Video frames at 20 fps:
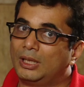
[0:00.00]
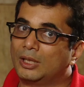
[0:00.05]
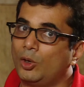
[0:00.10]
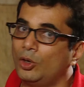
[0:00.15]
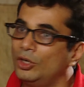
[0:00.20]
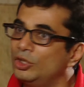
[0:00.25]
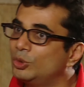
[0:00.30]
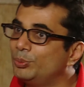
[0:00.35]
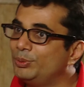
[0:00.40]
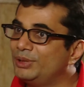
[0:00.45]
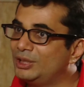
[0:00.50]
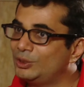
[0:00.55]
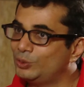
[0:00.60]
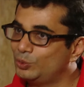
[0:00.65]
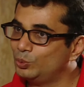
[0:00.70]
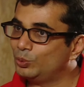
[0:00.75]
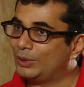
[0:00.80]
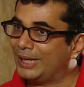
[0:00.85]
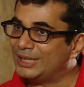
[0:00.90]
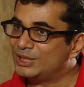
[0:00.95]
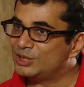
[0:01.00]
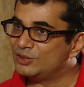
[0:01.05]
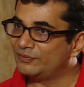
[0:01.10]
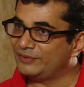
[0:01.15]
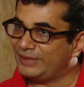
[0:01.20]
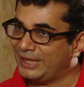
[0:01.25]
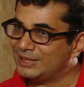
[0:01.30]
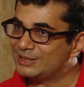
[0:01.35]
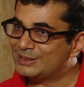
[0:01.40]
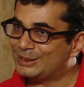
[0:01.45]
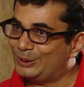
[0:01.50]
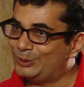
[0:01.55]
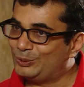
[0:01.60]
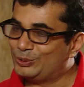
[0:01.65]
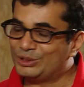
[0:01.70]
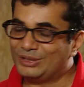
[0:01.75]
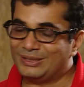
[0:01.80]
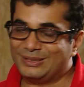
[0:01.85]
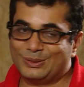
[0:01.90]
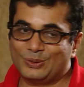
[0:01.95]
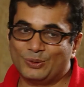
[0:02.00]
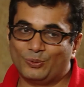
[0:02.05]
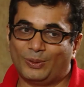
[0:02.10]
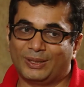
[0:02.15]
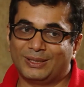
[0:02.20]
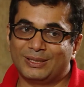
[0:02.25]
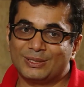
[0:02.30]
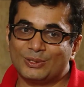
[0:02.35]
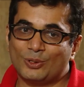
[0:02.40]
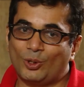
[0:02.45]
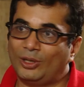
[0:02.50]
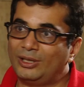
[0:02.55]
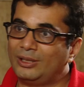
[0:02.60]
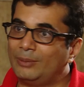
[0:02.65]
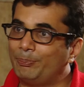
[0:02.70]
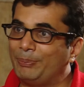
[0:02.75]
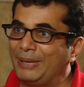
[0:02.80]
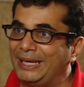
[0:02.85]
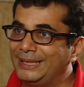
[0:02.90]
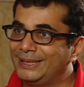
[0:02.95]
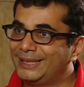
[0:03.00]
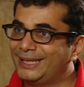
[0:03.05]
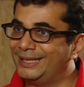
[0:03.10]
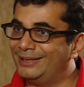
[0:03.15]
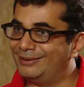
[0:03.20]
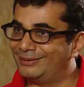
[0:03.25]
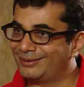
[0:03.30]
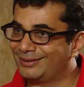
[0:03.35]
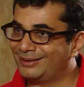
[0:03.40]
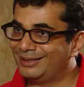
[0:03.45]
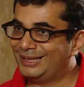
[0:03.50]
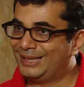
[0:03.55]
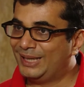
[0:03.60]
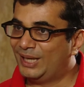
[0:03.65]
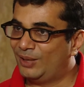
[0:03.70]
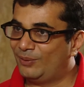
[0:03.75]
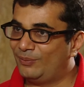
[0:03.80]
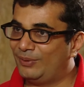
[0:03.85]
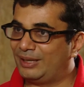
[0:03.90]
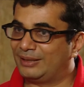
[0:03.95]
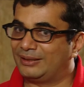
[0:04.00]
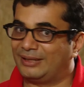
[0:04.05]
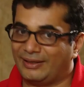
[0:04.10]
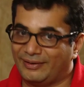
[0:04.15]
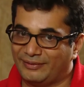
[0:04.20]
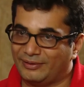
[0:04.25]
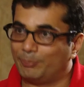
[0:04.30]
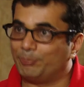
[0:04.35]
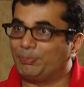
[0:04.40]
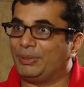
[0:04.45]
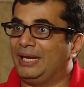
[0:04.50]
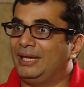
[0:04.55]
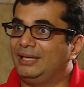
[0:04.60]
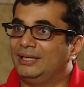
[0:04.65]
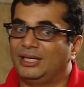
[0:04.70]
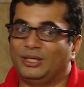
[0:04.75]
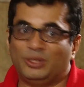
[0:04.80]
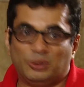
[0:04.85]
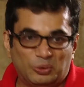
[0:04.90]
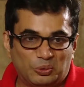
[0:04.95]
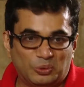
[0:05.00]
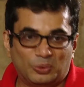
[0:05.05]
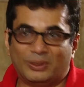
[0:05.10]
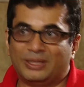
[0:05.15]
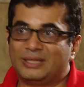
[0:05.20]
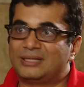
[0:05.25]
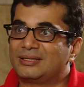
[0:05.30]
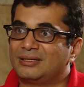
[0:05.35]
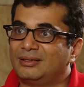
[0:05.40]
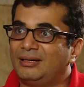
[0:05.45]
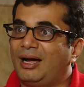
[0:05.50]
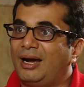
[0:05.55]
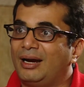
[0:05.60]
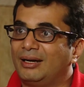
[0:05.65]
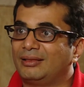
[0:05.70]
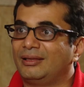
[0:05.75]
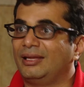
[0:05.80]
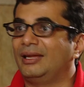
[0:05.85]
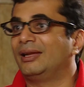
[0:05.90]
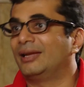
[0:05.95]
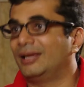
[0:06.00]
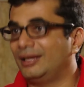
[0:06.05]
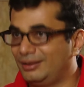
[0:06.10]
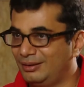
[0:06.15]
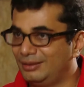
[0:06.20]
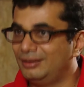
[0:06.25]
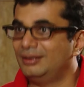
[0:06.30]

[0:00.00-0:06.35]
according to me, there are two kinds of tech solutions. So one is called a painkiller, where there is a pain and you know it's a hard thing and